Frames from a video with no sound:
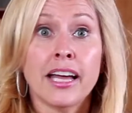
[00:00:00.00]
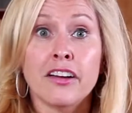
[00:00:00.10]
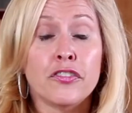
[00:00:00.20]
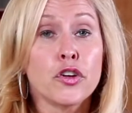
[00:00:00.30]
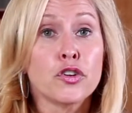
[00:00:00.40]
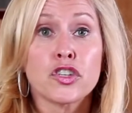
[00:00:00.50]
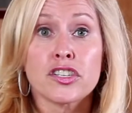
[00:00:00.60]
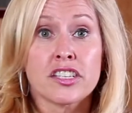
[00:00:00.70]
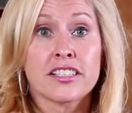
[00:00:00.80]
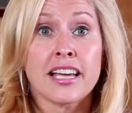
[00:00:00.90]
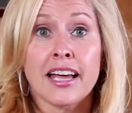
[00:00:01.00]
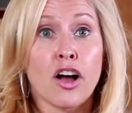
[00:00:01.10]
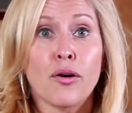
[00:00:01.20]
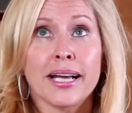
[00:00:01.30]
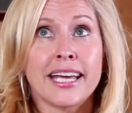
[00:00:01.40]
And if you just say,
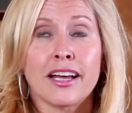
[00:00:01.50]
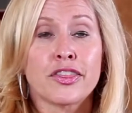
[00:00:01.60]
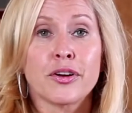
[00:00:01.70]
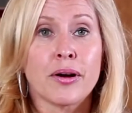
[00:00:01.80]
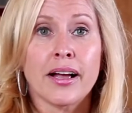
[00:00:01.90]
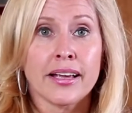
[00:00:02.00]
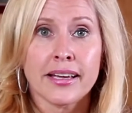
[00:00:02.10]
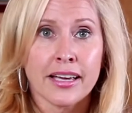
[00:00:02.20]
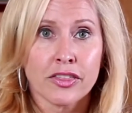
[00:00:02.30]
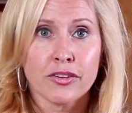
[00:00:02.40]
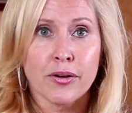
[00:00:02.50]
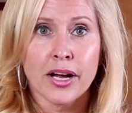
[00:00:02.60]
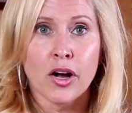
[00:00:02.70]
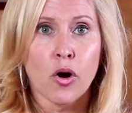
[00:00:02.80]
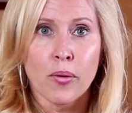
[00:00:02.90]
oh, I can't get through,
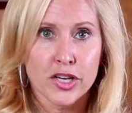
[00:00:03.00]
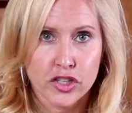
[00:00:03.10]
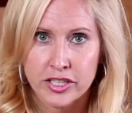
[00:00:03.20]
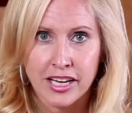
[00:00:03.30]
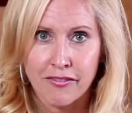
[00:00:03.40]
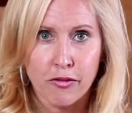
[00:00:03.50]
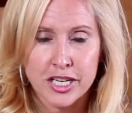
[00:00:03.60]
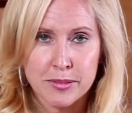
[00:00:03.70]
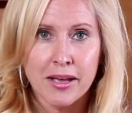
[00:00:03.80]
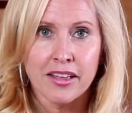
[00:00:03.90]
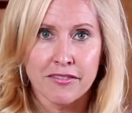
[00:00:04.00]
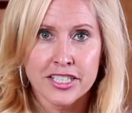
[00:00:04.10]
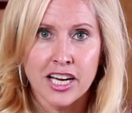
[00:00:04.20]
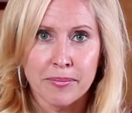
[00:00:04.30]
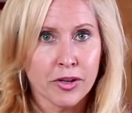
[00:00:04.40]
I always just get voicemail every
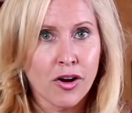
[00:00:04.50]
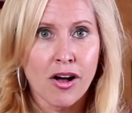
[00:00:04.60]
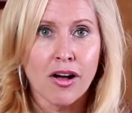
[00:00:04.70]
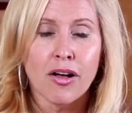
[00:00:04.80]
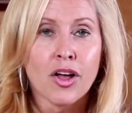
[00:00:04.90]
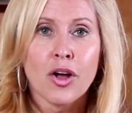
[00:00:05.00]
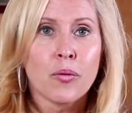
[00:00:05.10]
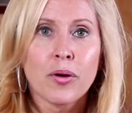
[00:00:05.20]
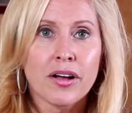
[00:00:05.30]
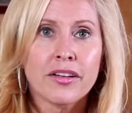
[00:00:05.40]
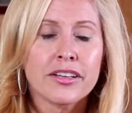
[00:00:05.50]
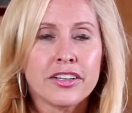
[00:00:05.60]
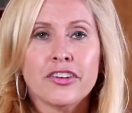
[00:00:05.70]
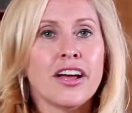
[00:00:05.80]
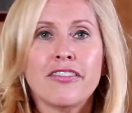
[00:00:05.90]
time you call, well,
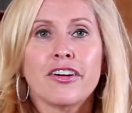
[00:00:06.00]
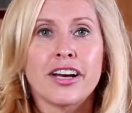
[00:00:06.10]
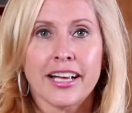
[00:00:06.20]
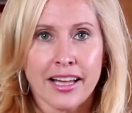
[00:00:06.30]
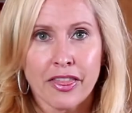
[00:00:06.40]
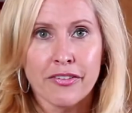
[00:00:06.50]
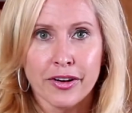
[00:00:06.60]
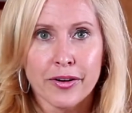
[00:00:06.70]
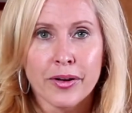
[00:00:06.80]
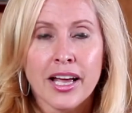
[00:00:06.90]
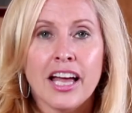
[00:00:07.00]
you're never going to get through.